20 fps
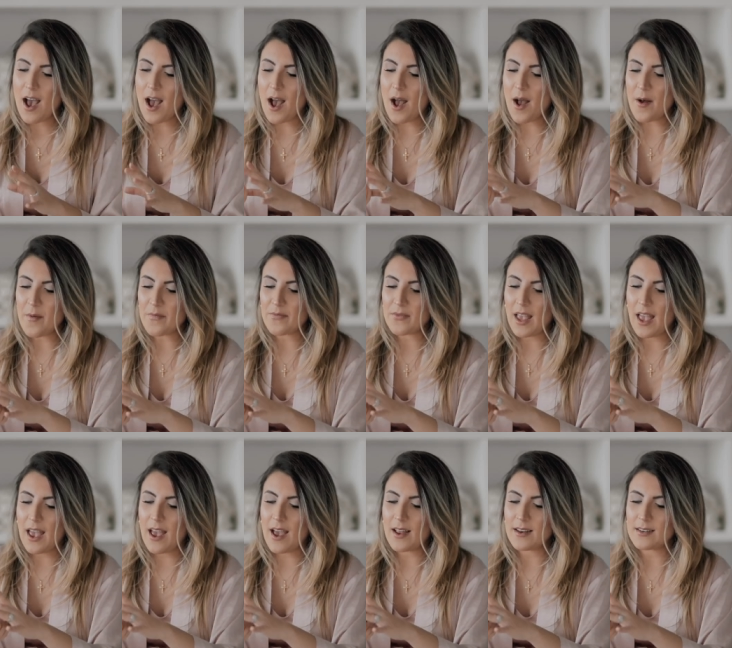um,
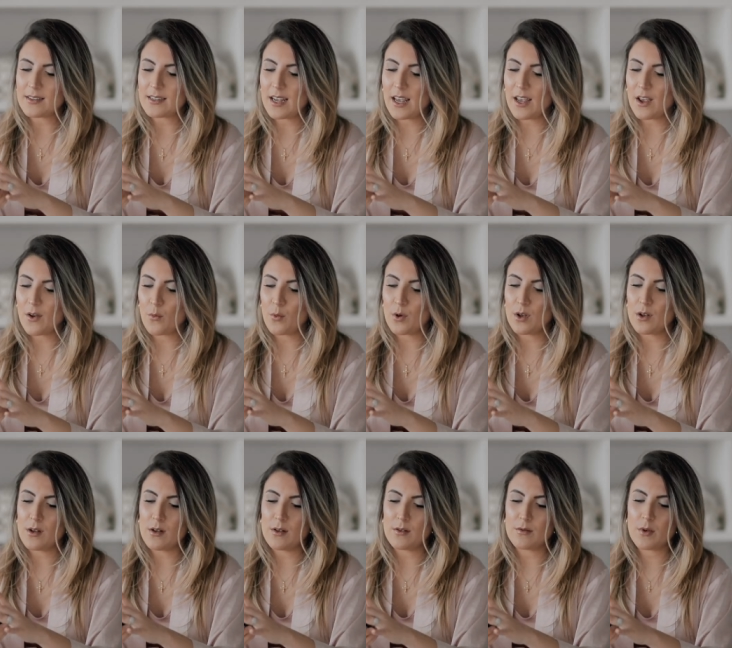and it
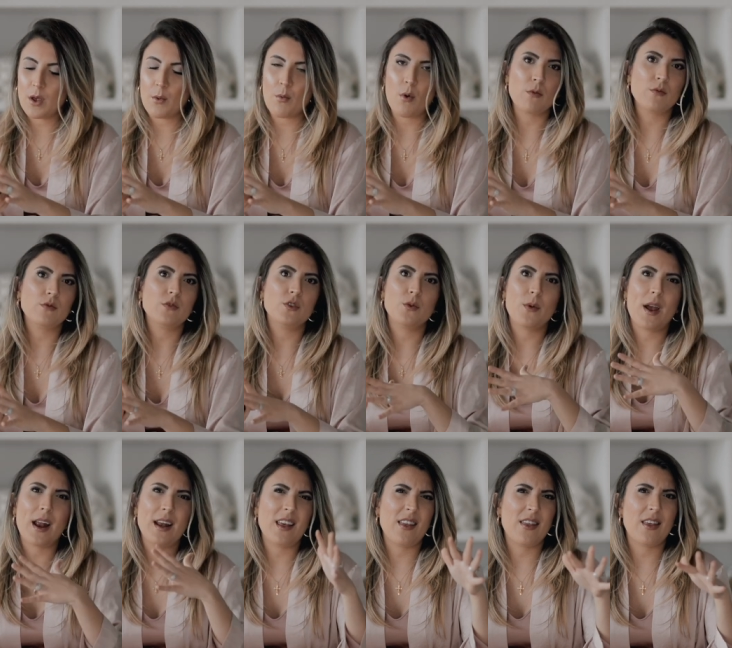will it won't do
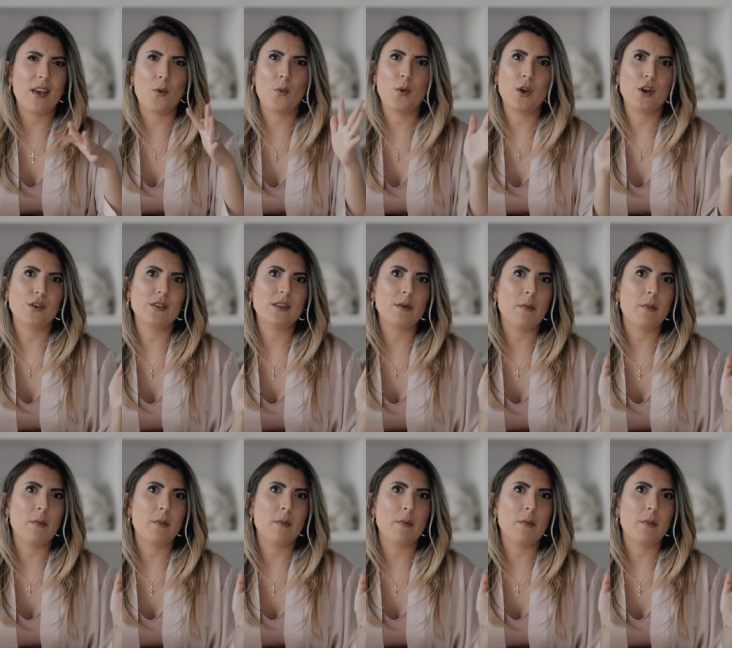anything weird